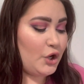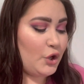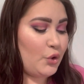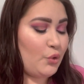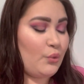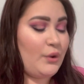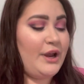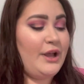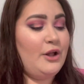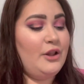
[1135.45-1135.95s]

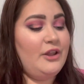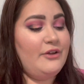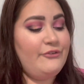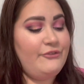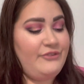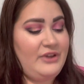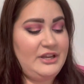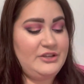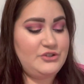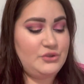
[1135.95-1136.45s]
Grail
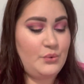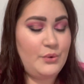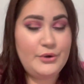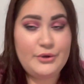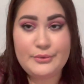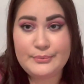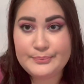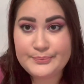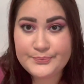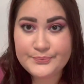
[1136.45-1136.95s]
Face
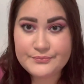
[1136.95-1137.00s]
Oil.